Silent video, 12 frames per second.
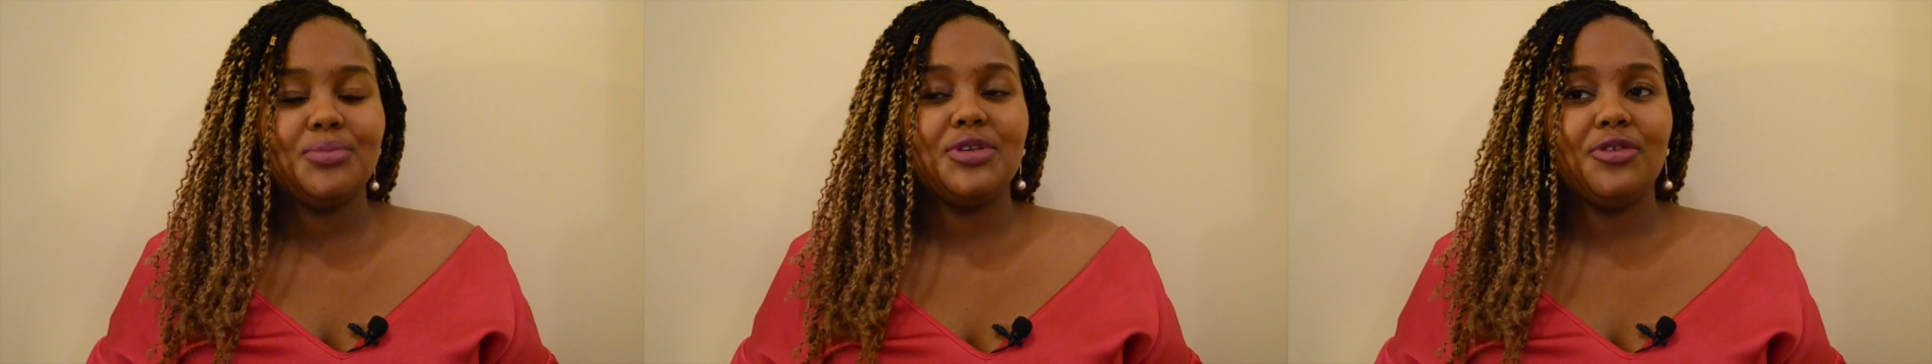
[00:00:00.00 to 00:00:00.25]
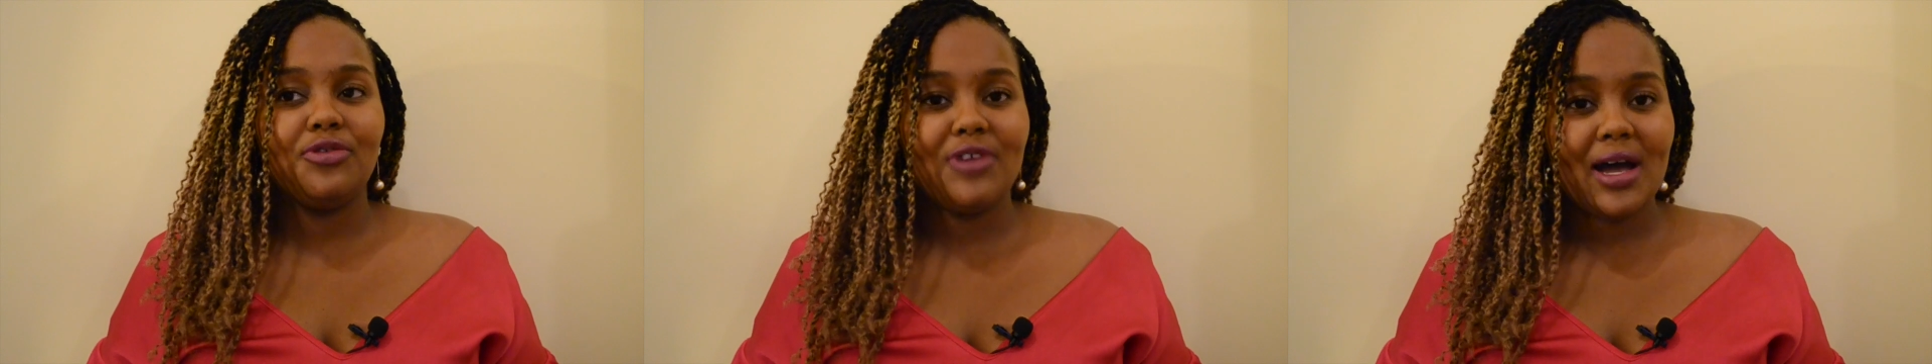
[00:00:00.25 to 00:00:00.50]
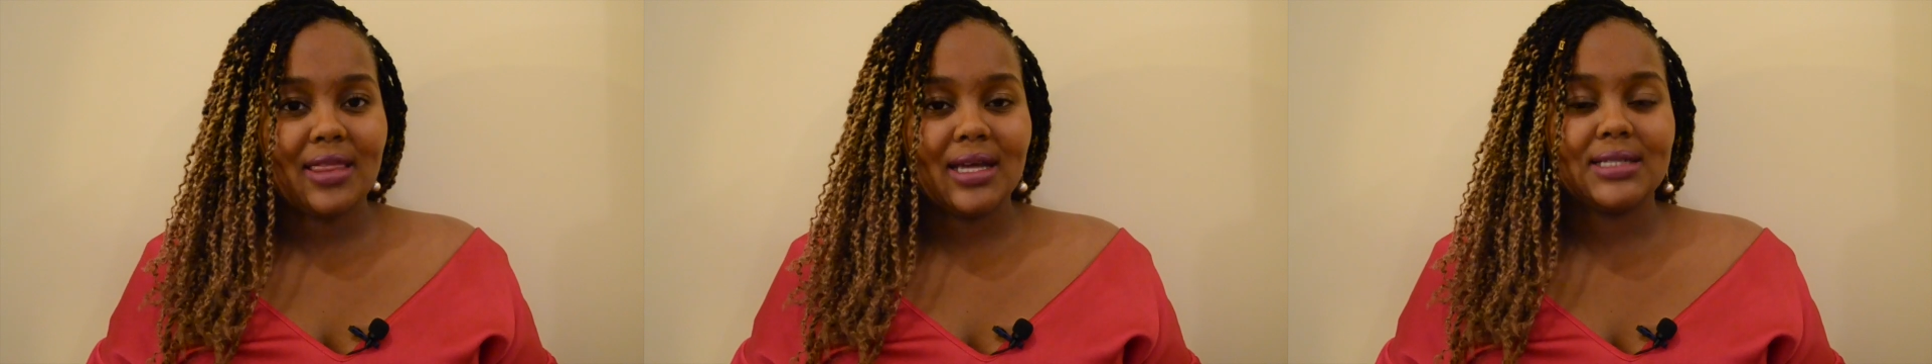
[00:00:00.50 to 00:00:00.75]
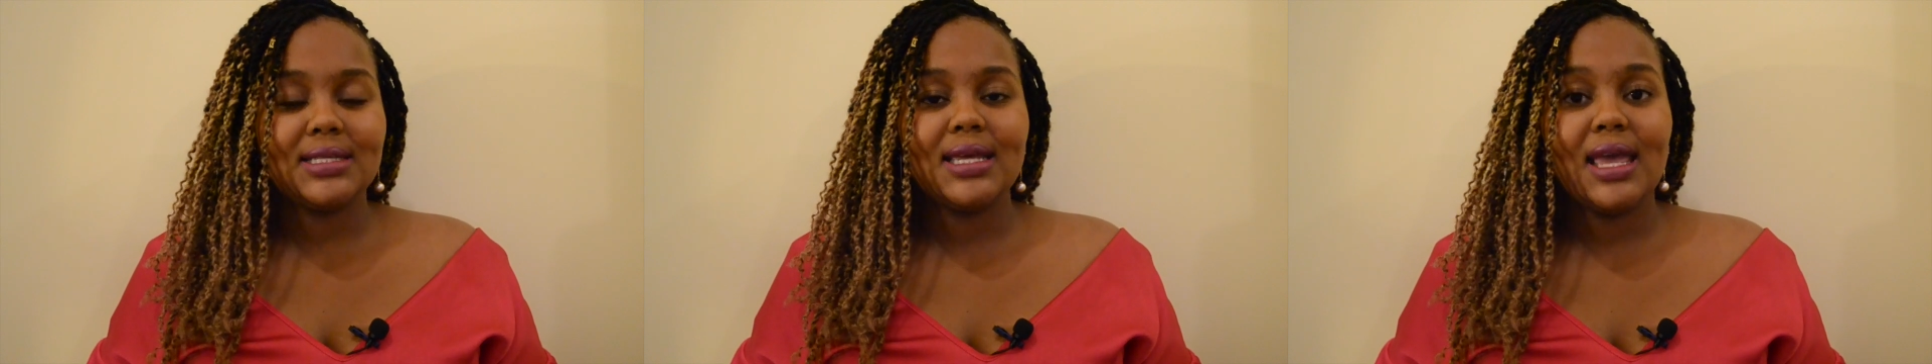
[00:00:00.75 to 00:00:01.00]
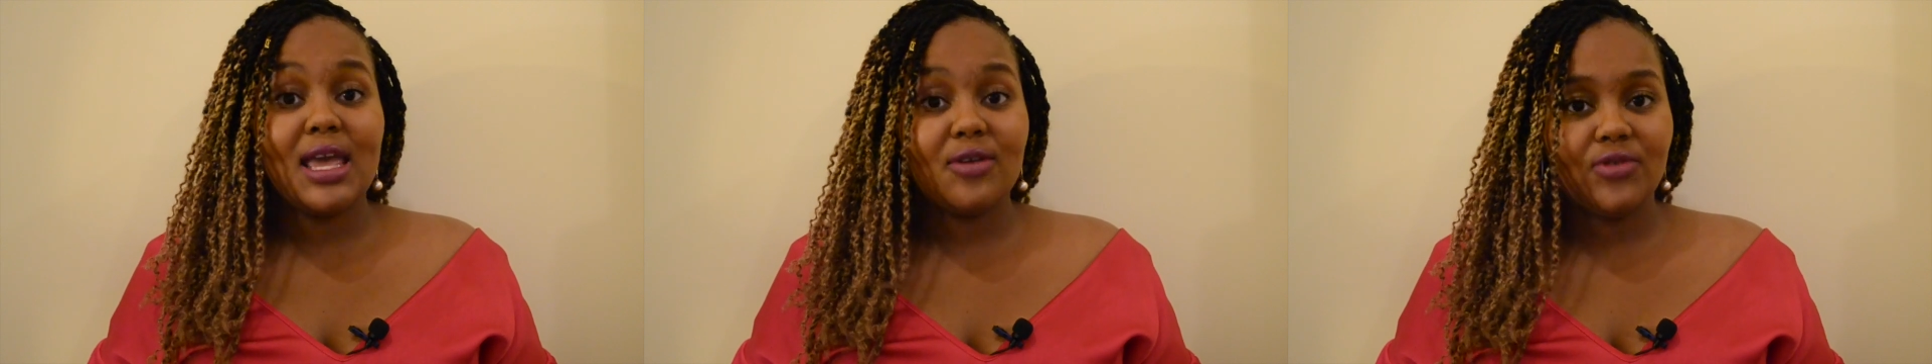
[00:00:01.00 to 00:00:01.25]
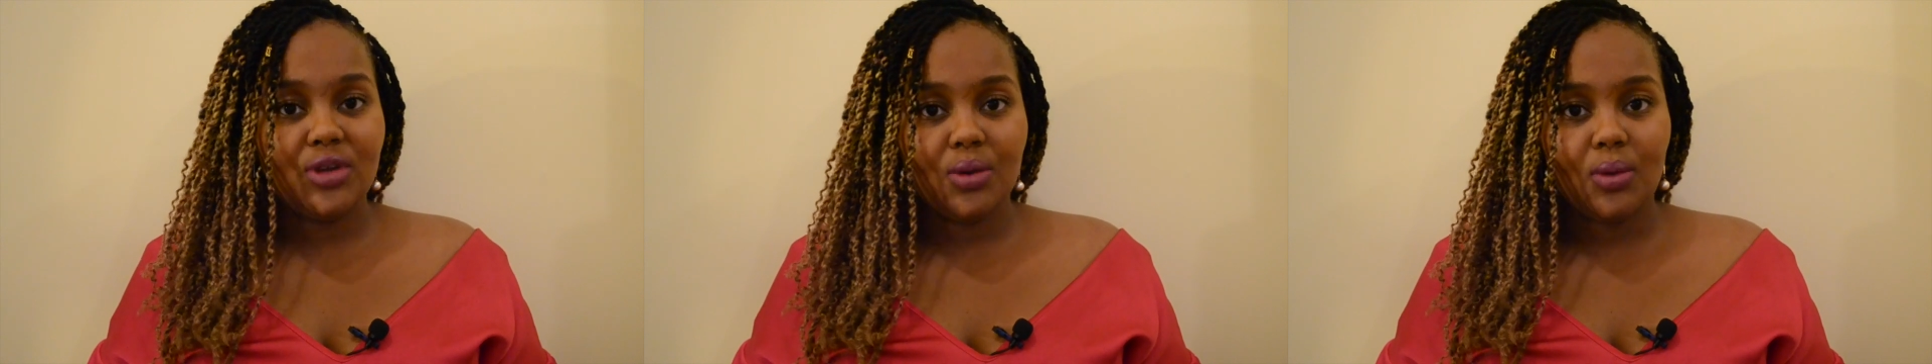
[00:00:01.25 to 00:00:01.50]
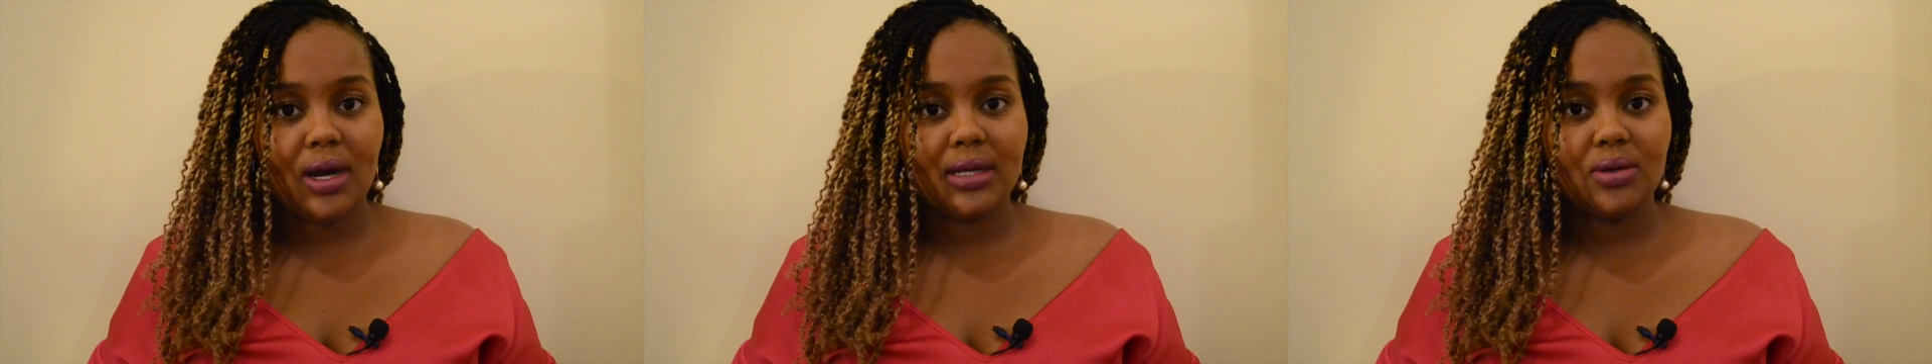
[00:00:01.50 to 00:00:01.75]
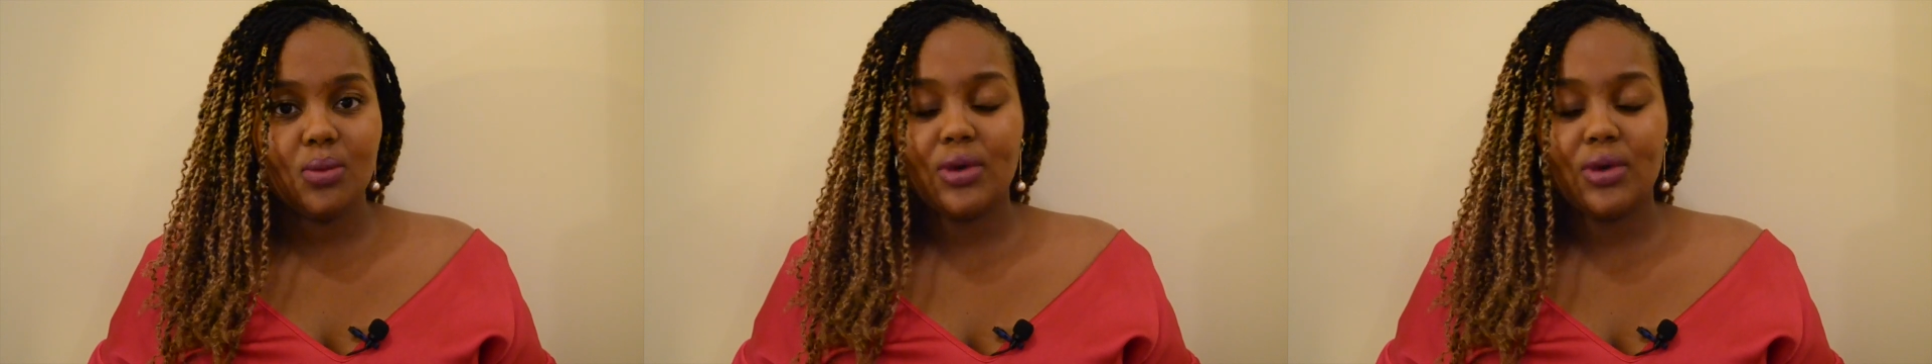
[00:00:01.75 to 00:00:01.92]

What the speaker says: prefer that everyone,